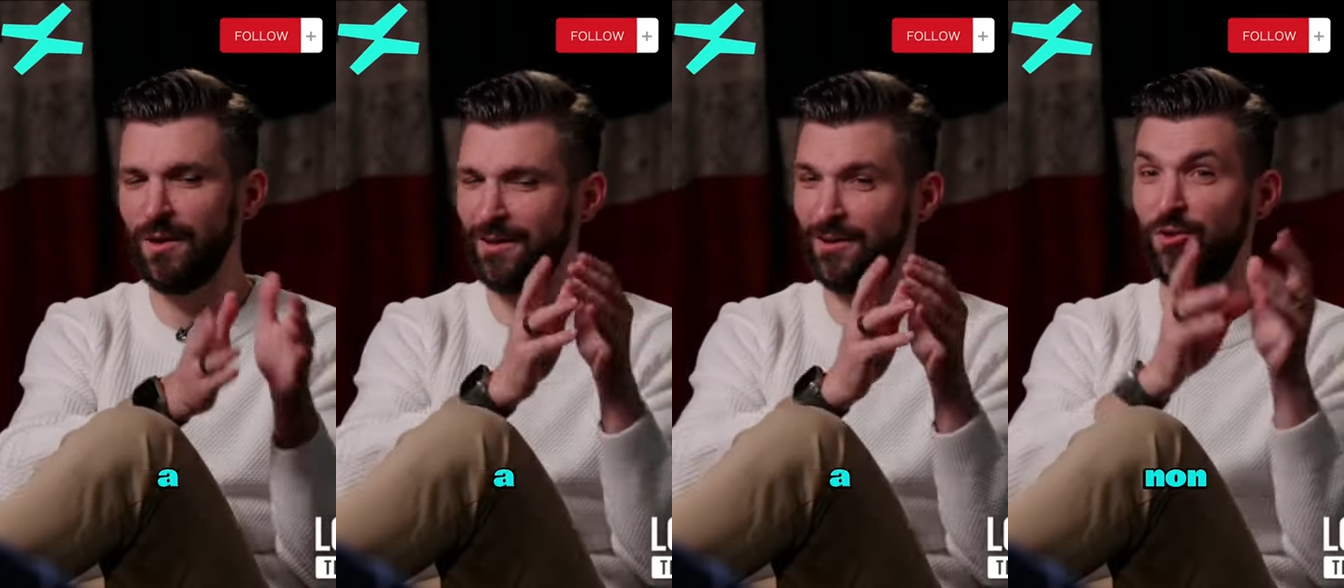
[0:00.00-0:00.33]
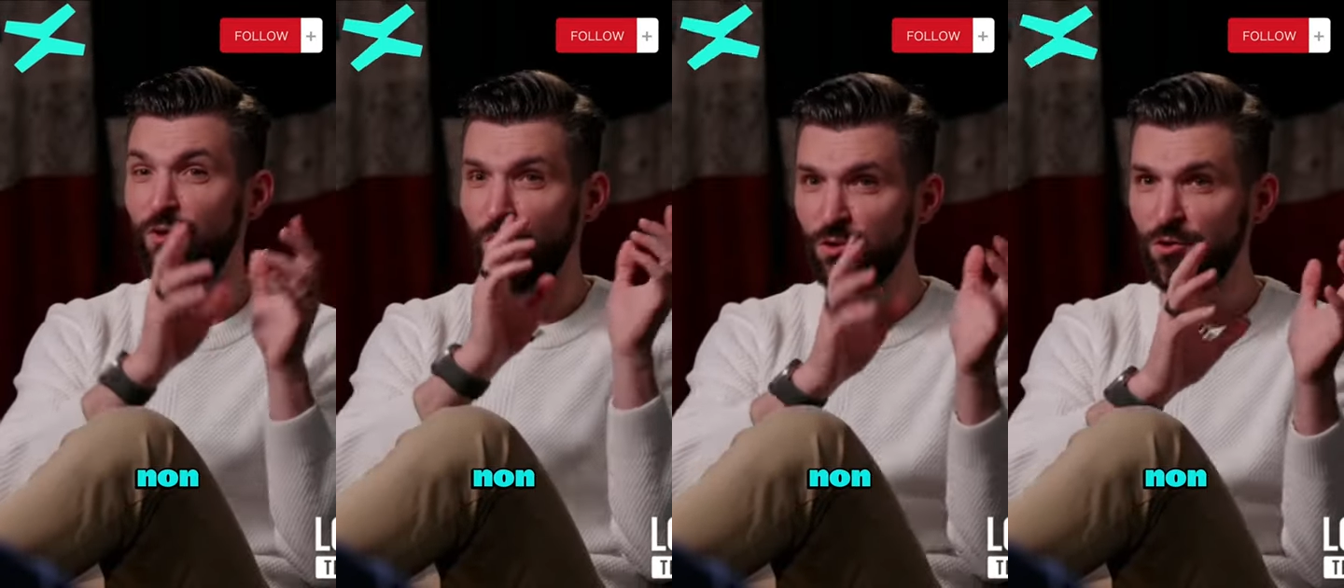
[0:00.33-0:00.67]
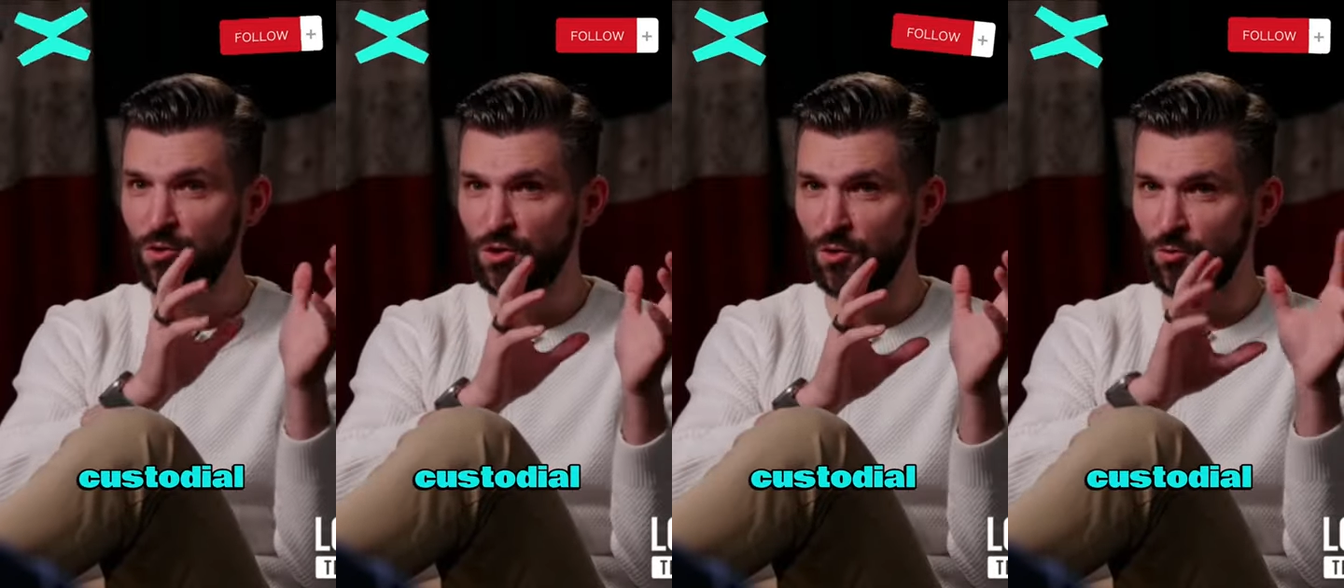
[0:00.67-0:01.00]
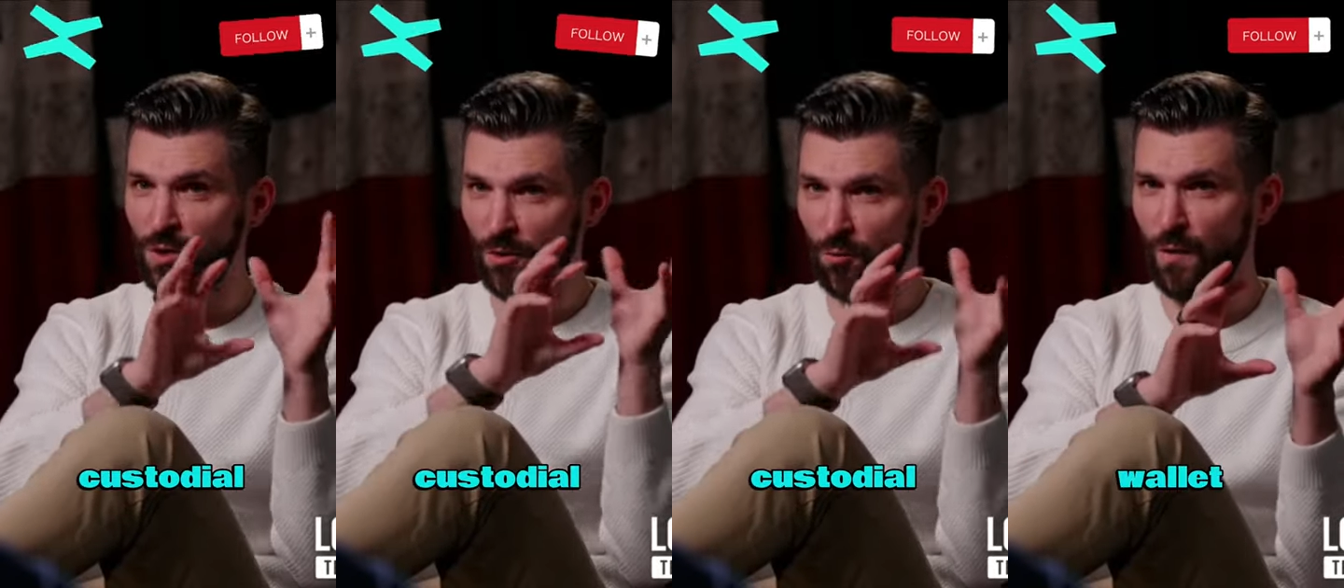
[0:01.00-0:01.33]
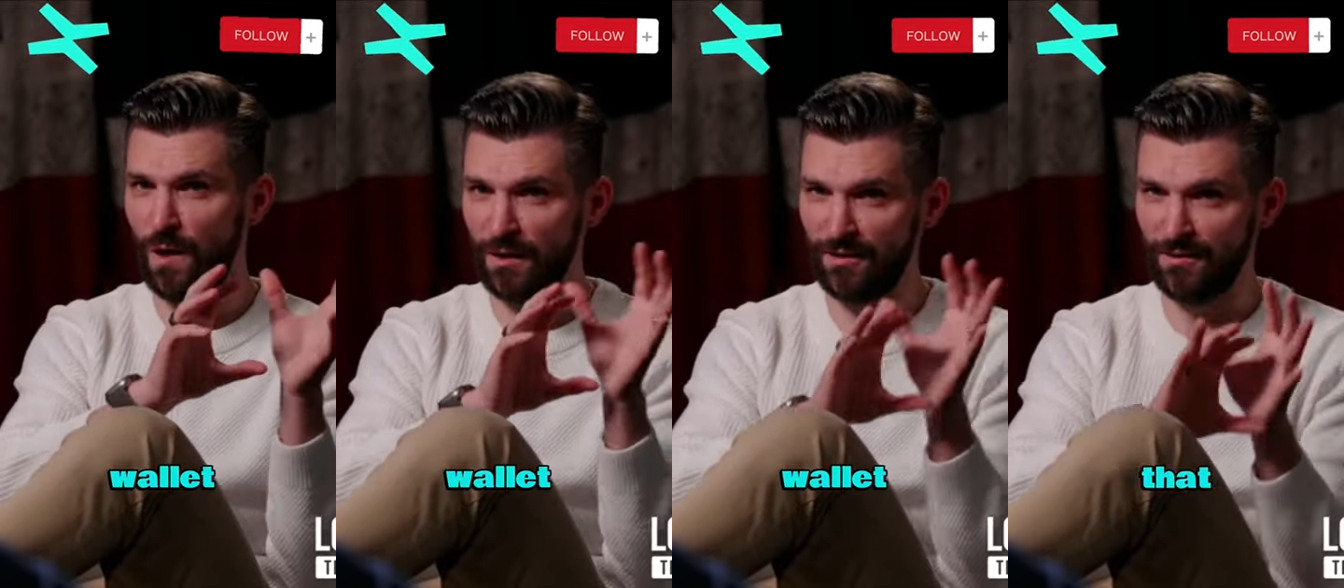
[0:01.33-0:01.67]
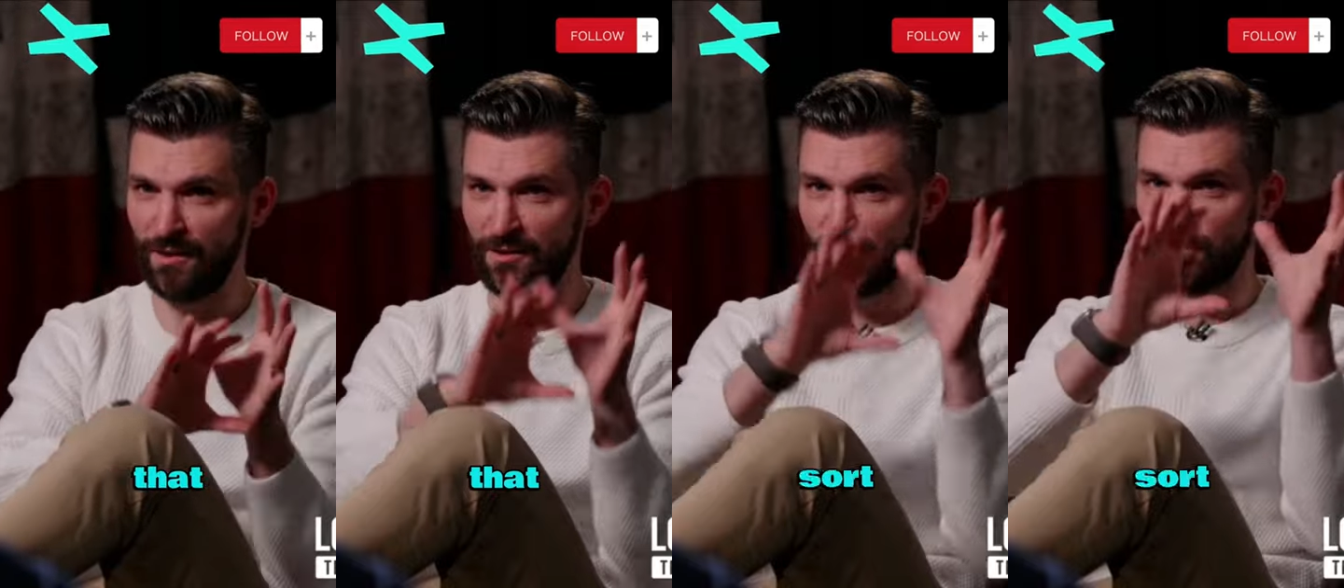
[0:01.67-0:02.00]
a non-custodial wallet
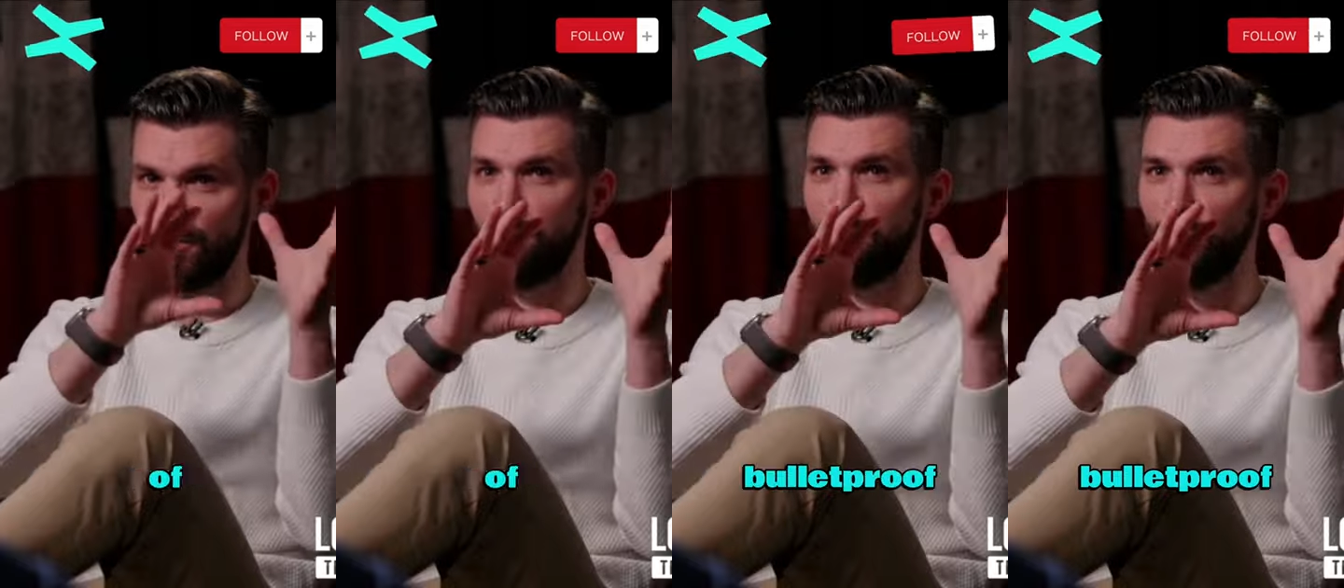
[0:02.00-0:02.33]
that's sort of